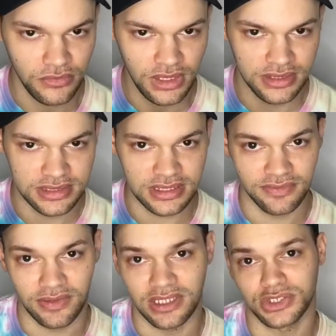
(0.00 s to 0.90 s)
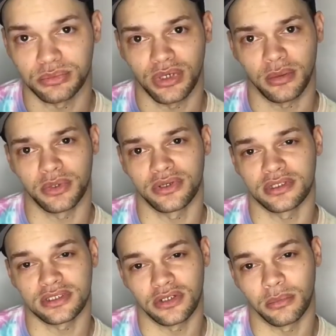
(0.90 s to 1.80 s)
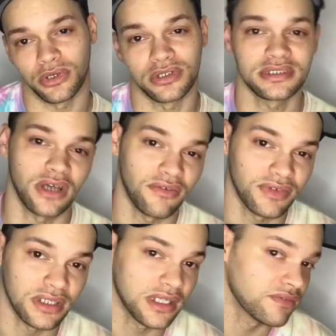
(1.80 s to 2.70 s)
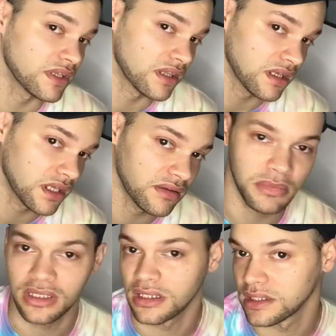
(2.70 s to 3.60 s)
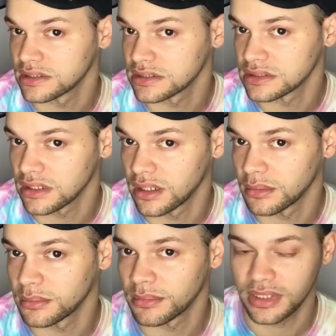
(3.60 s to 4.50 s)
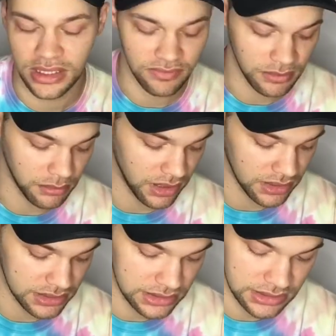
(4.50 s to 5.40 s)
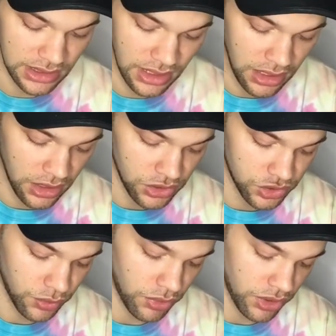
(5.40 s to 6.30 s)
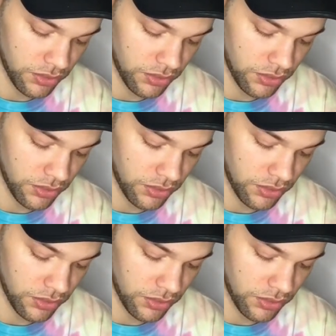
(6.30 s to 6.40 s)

This is a foundation primer that's gonna blur and soften everything, give me a nice even base to work